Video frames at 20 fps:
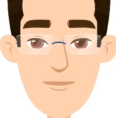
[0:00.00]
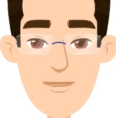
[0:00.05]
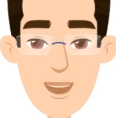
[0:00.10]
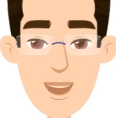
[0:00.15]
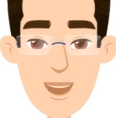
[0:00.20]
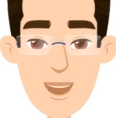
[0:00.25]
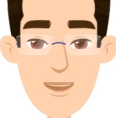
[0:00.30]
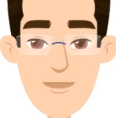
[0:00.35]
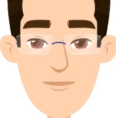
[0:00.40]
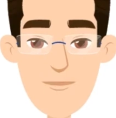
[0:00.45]

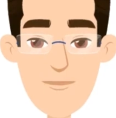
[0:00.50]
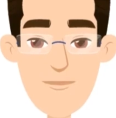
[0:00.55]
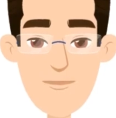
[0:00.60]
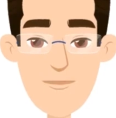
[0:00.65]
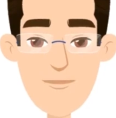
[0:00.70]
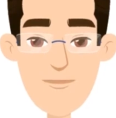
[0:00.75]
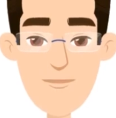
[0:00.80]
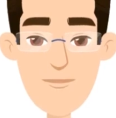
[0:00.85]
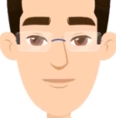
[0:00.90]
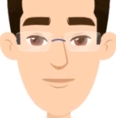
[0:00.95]
ventricle
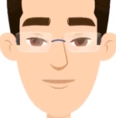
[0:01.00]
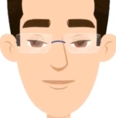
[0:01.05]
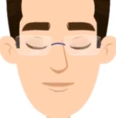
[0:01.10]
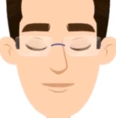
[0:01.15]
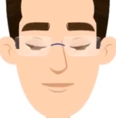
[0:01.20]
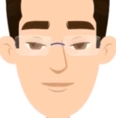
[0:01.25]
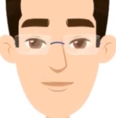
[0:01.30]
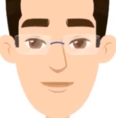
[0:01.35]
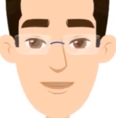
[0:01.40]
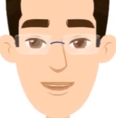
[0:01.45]
pumps
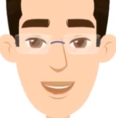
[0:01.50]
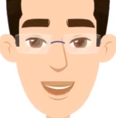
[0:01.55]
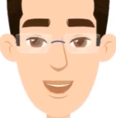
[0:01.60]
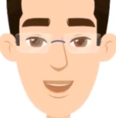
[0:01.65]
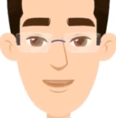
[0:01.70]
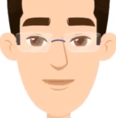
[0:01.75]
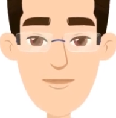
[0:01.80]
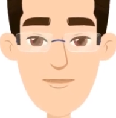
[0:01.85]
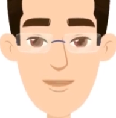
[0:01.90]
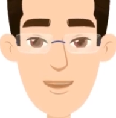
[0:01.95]

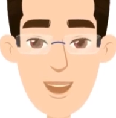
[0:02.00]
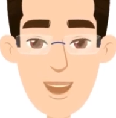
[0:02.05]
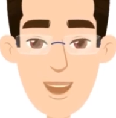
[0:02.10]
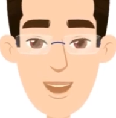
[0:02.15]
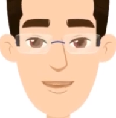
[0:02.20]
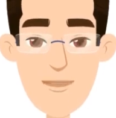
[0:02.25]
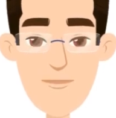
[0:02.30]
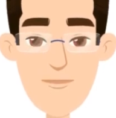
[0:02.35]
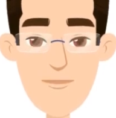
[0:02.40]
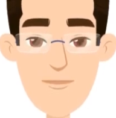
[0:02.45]
oxygenated blood